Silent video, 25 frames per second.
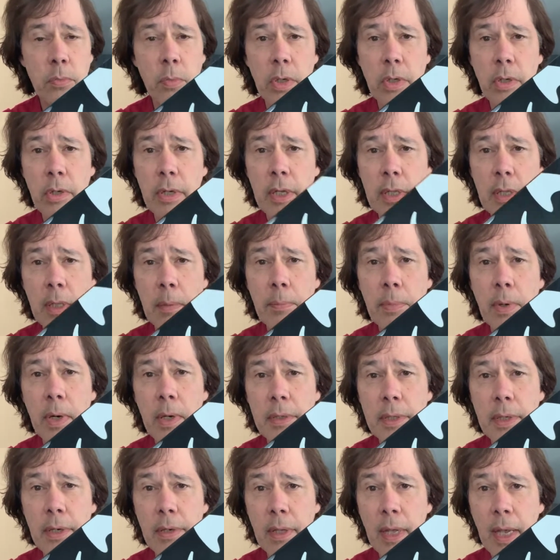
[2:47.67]
when you hit the
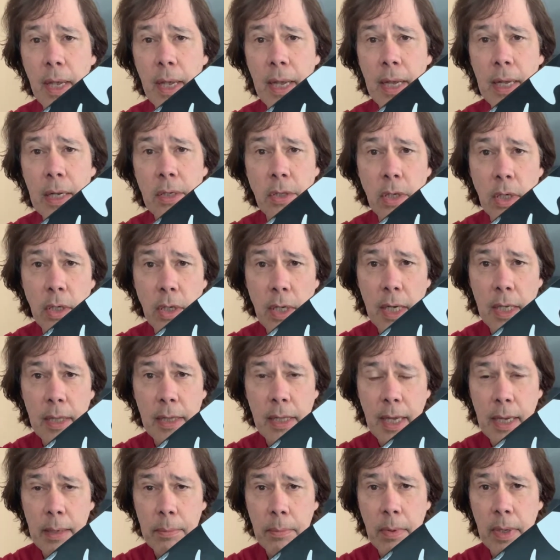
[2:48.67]
ball near the edge and you hit
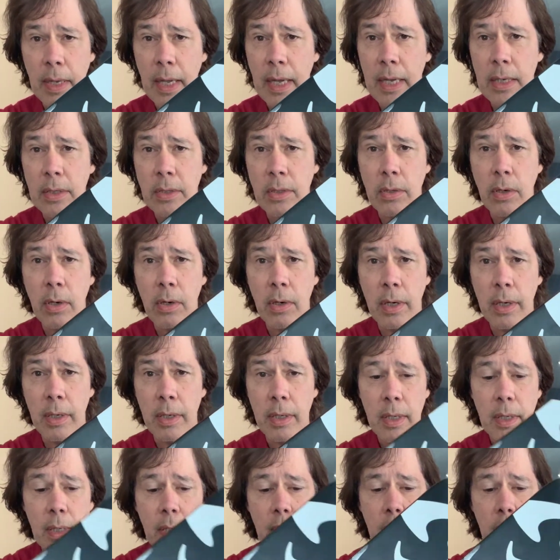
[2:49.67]
that edge guard,